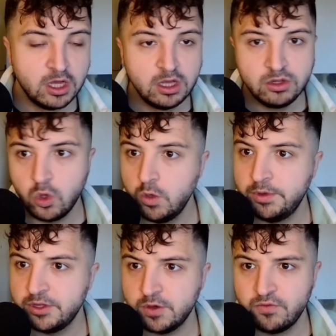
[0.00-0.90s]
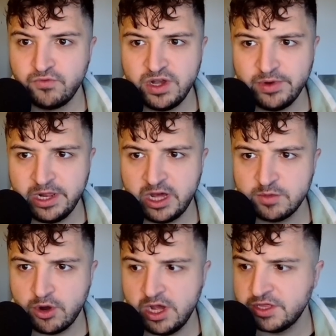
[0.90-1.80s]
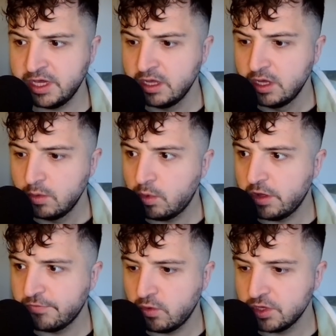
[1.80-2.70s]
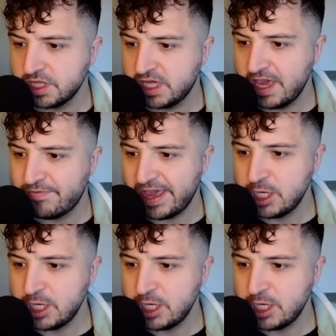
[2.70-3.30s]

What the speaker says: tournament, so really, really nice prizing. Want to, of course, give a